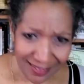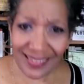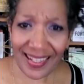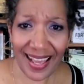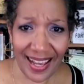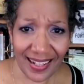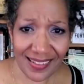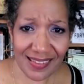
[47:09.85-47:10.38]

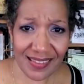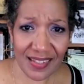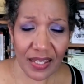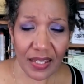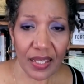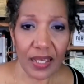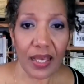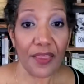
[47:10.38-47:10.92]
Next.
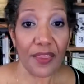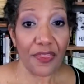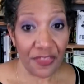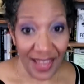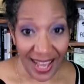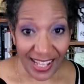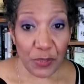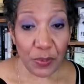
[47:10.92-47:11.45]

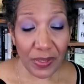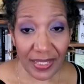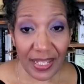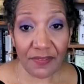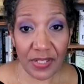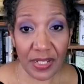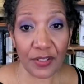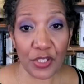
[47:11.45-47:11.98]
That's what
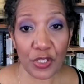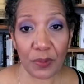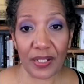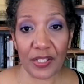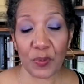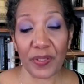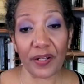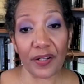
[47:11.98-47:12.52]
they've done to us.